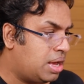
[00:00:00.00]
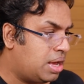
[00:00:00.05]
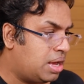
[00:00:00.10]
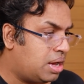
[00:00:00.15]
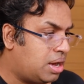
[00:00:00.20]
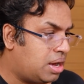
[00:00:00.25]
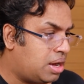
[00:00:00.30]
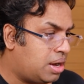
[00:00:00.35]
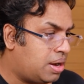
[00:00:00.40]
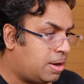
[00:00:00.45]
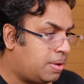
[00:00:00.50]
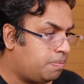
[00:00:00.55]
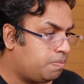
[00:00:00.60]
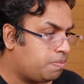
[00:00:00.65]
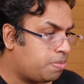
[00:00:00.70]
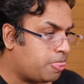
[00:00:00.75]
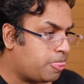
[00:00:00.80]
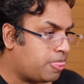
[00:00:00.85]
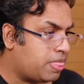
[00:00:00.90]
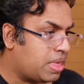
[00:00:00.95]

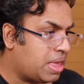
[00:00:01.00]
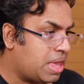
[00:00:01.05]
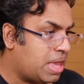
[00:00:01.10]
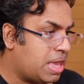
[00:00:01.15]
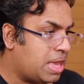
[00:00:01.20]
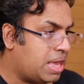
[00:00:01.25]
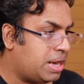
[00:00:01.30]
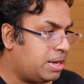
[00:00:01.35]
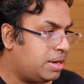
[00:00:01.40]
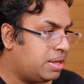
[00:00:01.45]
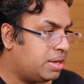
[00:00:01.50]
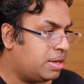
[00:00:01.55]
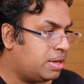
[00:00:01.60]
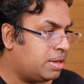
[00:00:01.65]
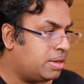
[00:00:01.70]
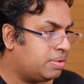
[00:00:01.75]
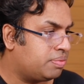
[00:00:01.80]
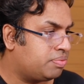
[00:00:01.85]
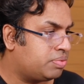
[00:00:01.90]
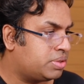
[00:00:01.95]
Um, and
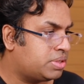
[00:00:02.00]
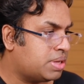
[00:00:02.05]
uh,